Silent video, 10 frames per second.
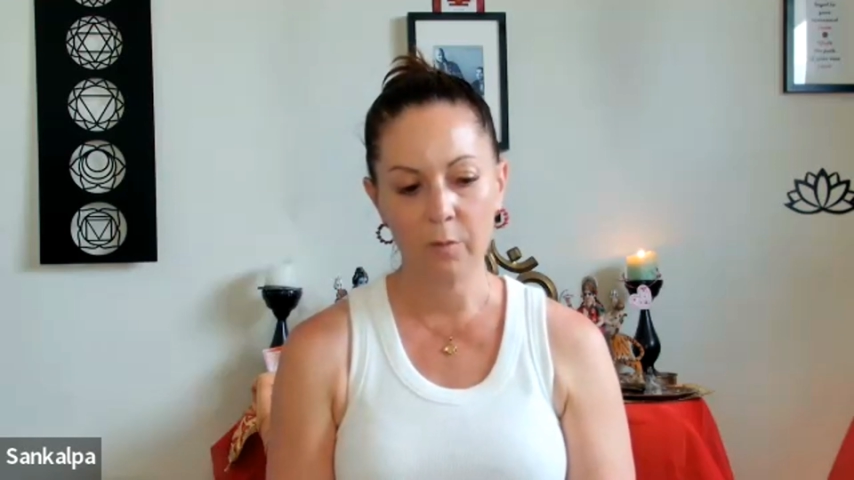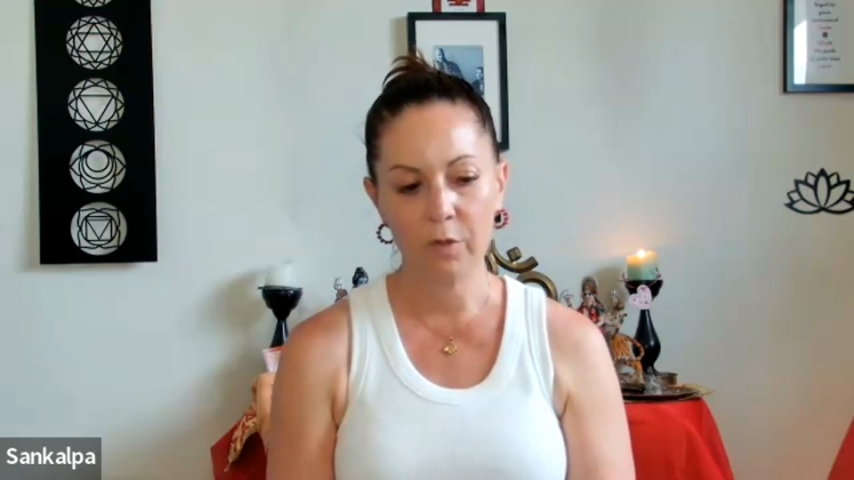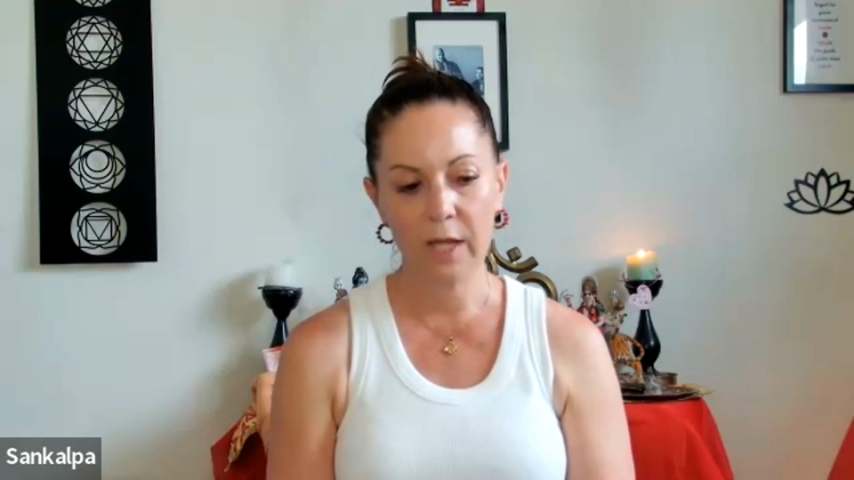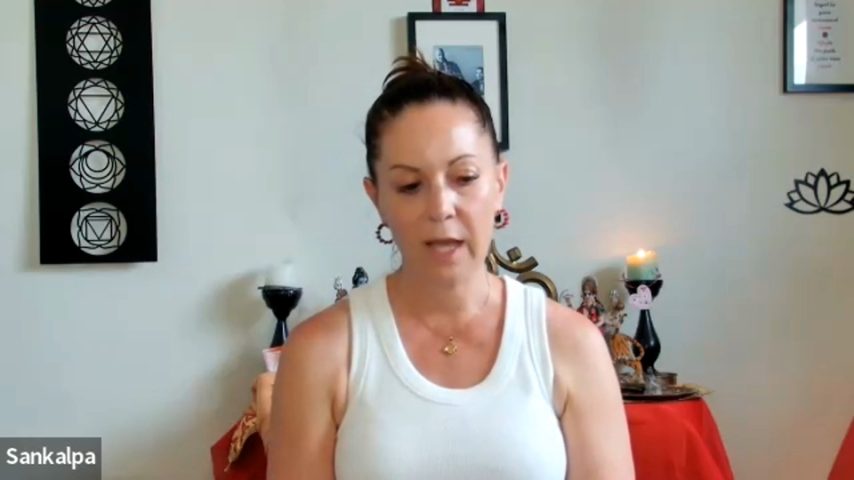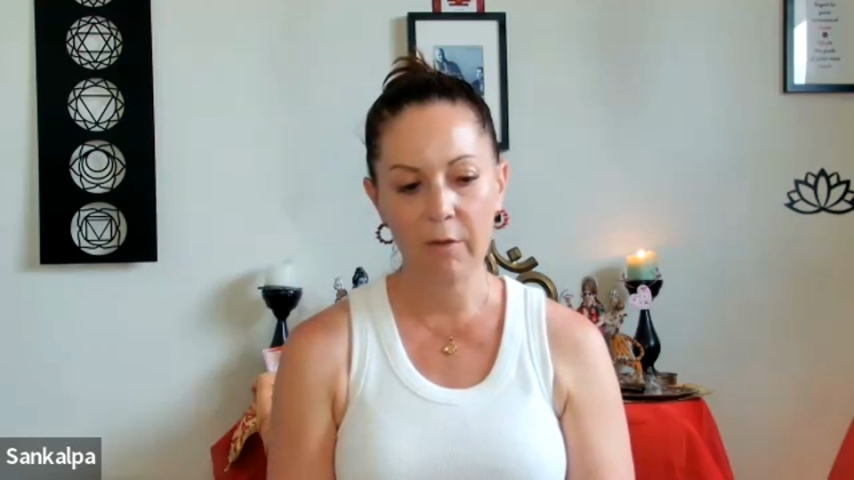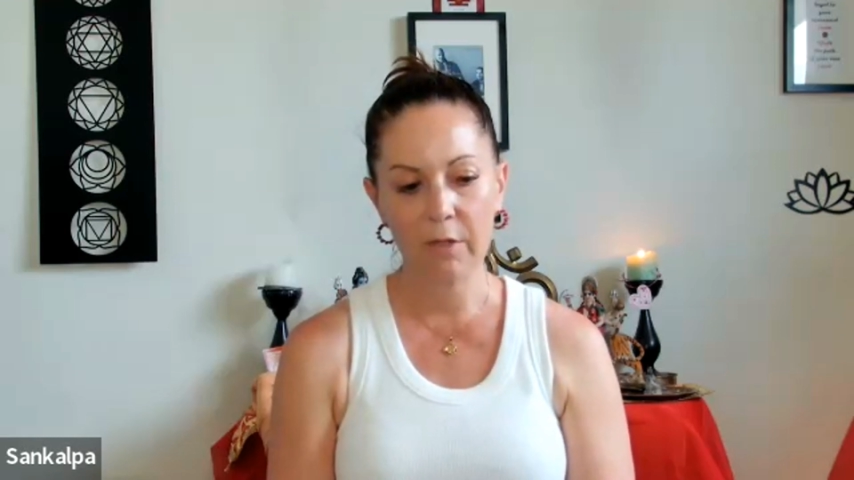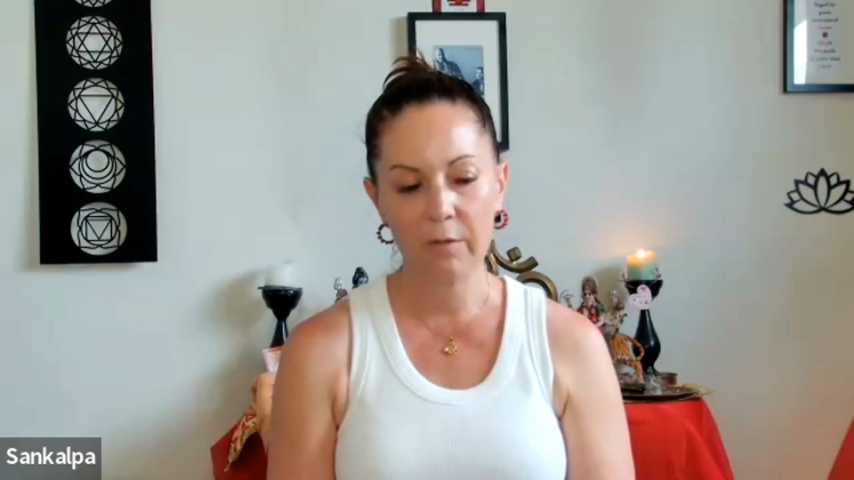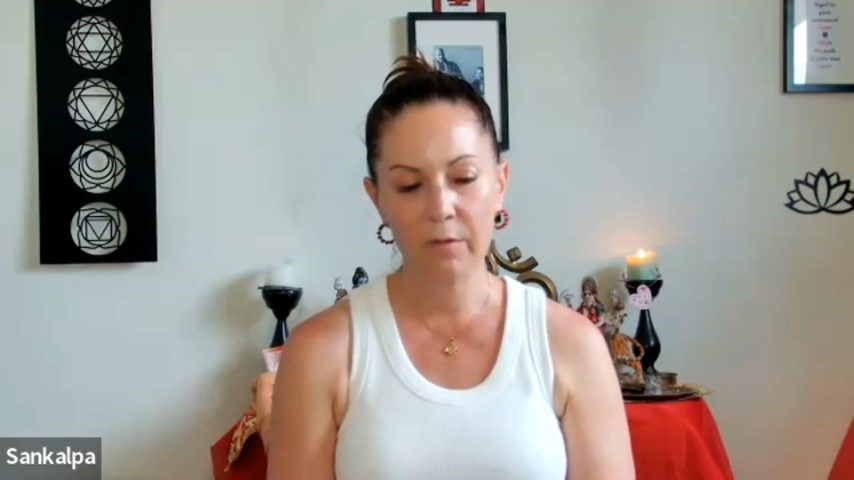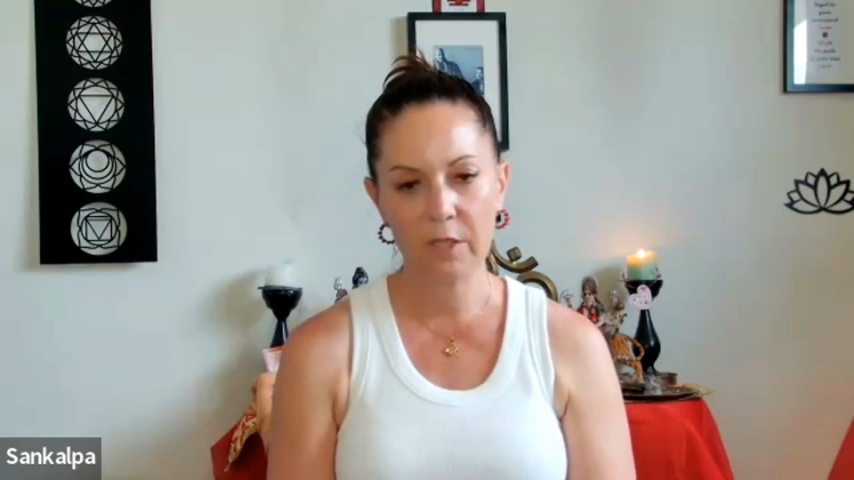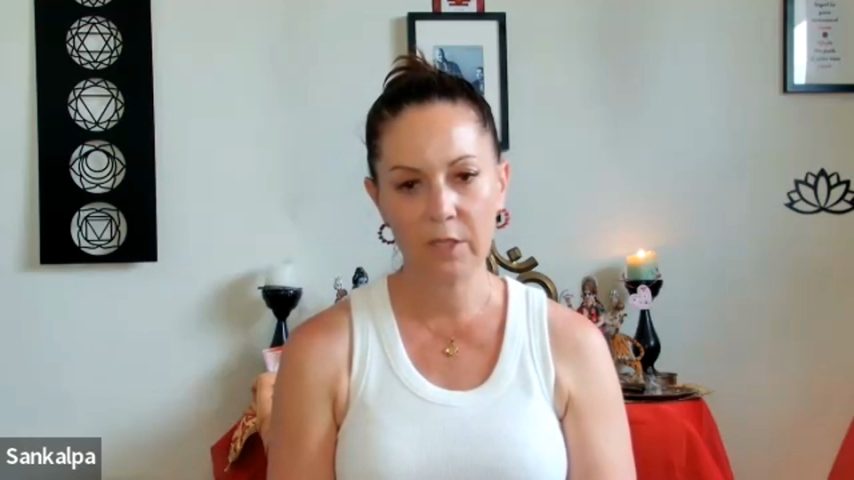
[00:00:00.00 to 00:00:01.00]
And we'll now
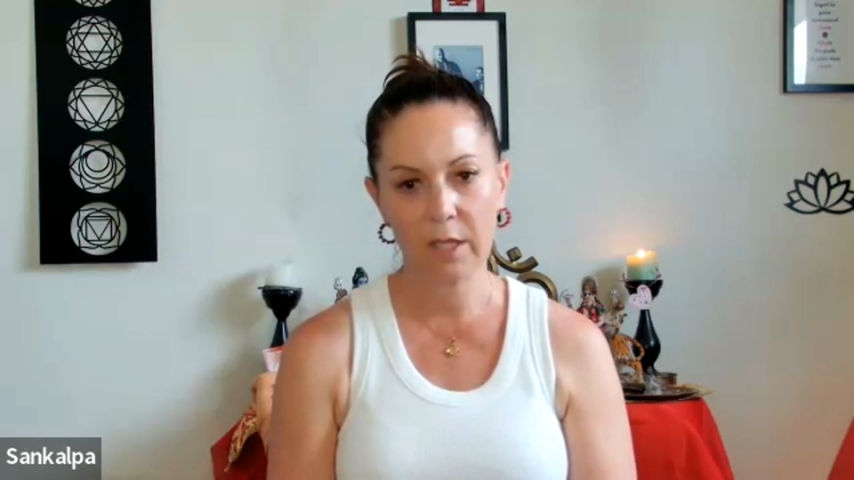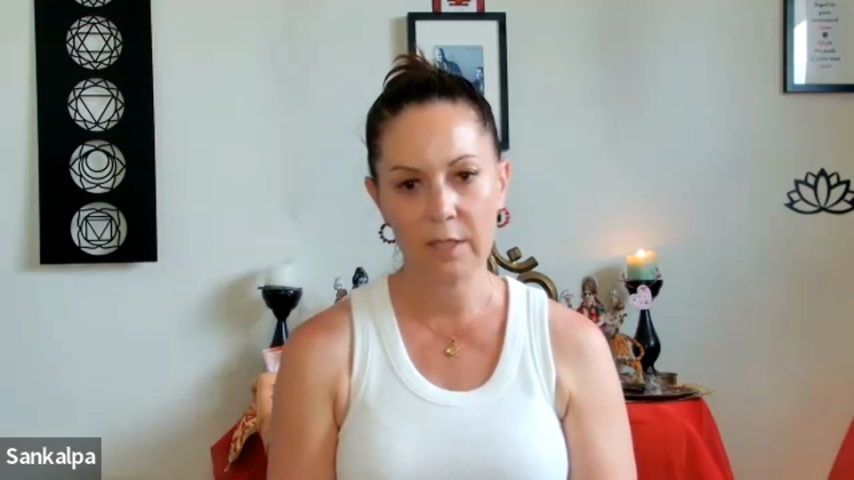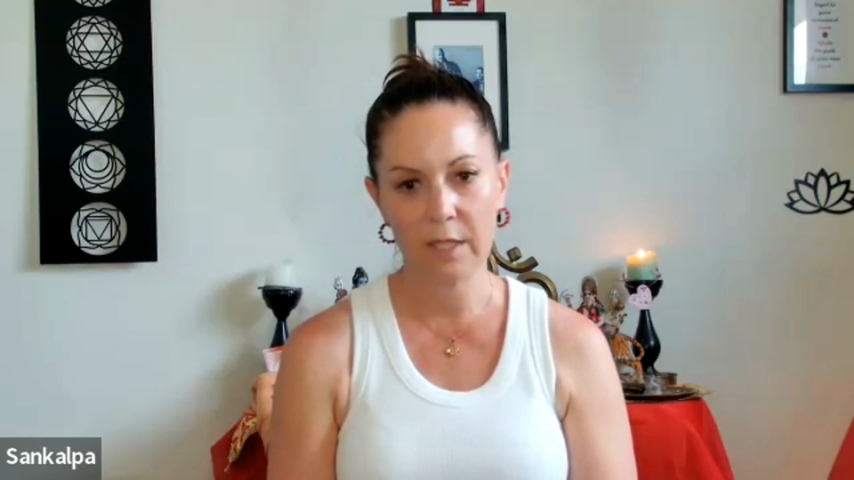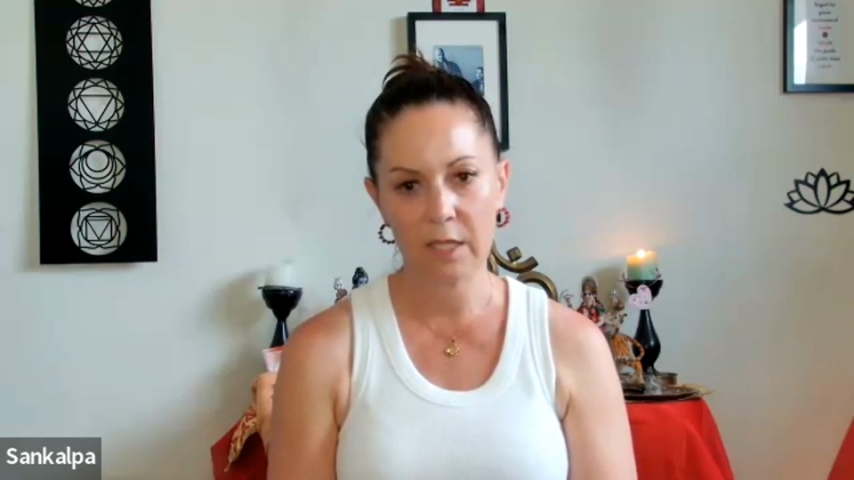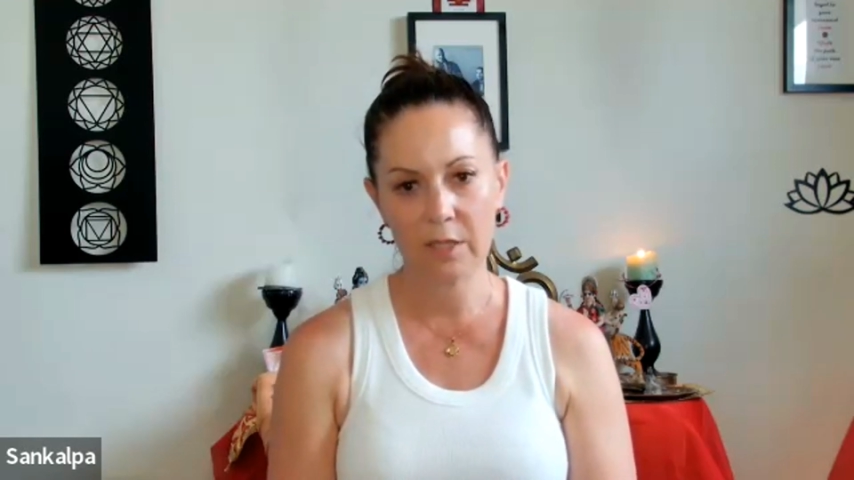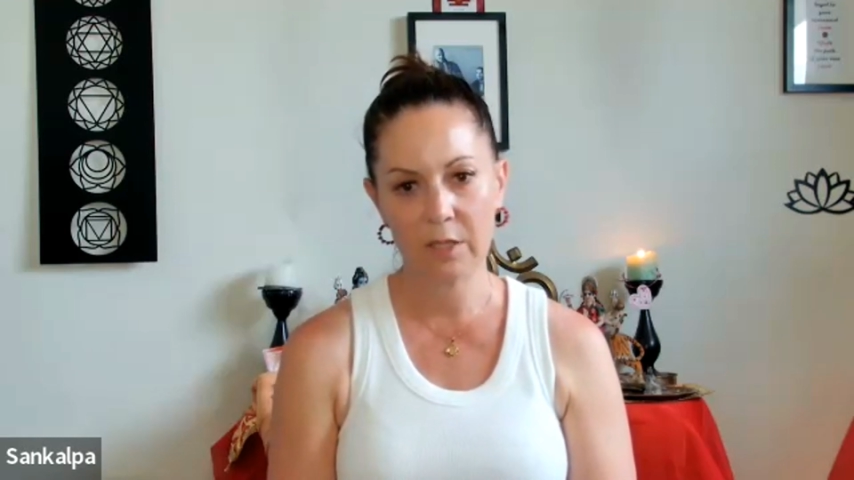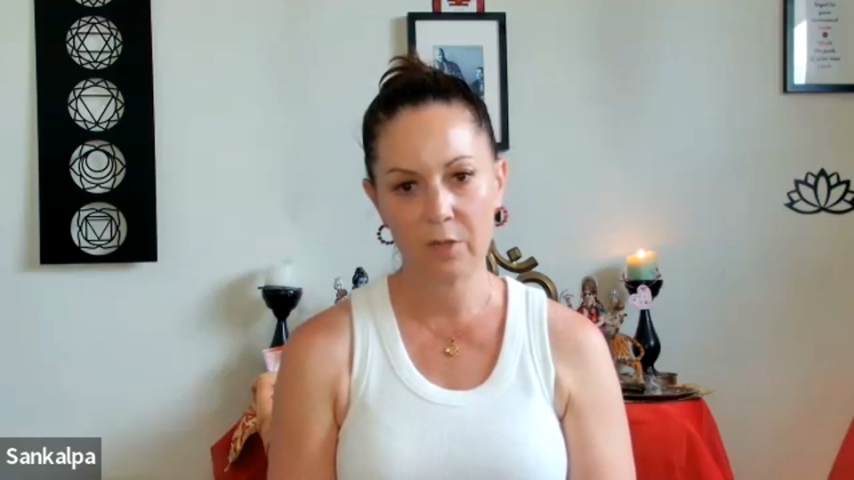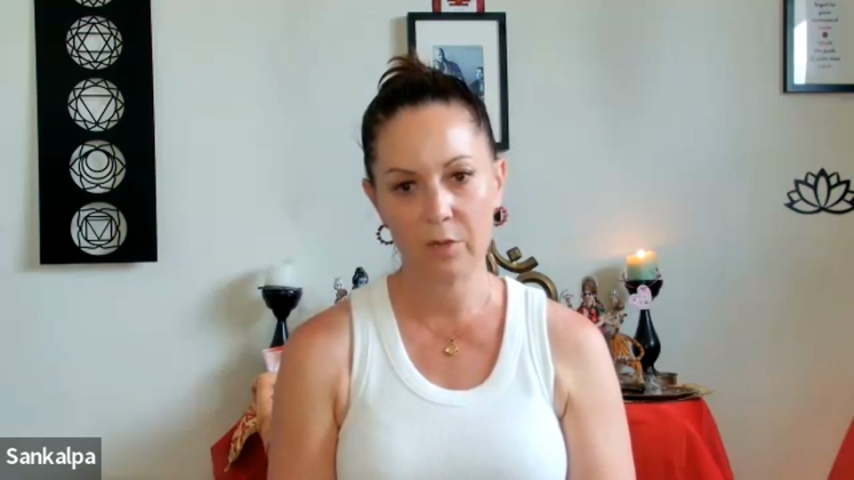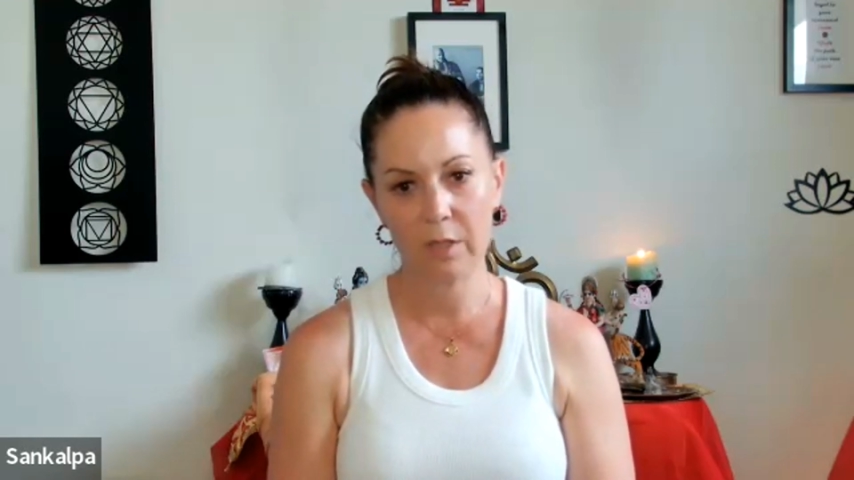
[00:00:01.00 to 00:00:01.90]
add a visualization